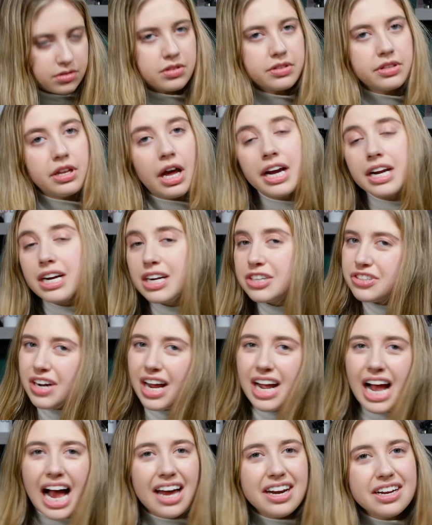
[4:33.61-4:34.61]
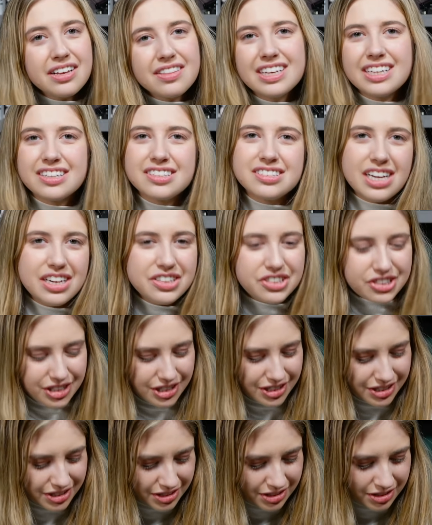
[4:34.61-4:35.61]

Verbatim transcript: Now I'm going to try adding the extension.